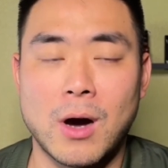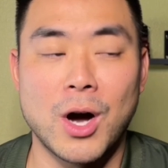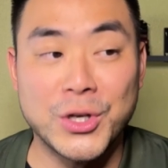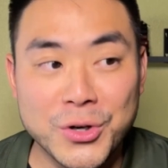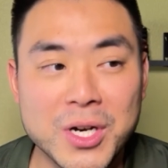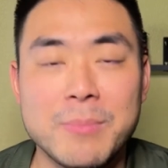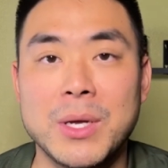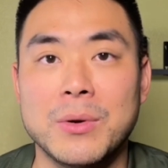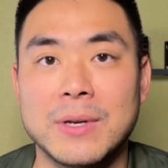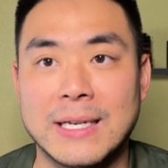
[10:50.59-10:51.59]
on your
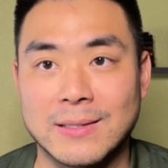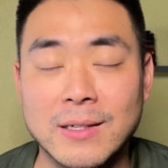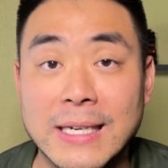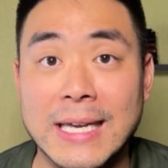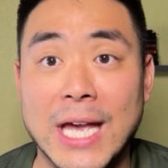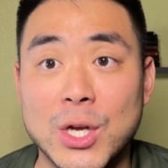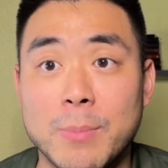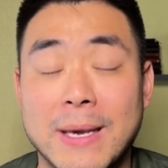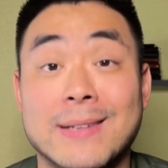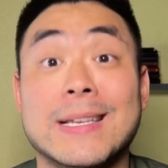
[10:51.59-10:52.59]
commute is looking at you
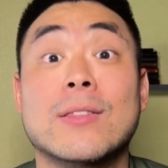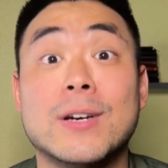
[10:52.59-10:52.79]
because it